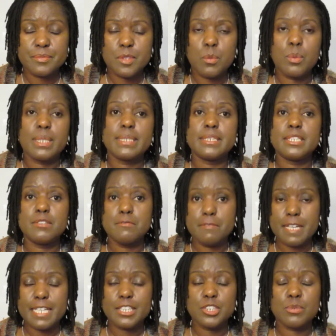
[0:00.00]
Well, it didn't
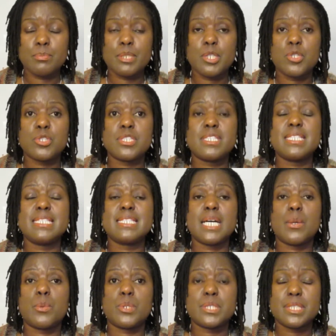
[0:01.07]
function because since I
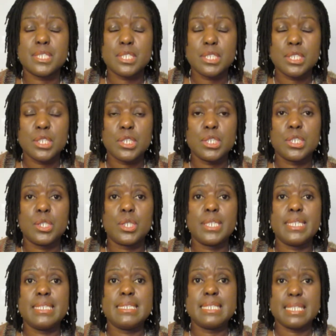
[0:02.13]
was
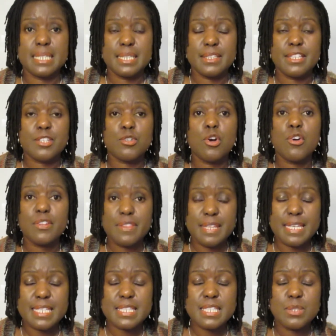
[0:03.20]
eating the wrong
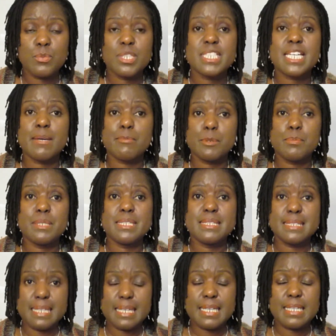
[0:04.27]
things, which kept me
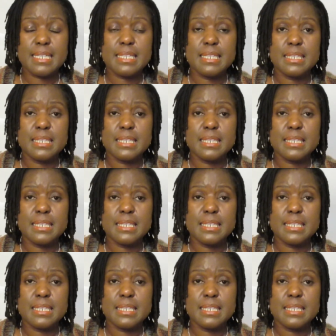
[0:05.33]
sick,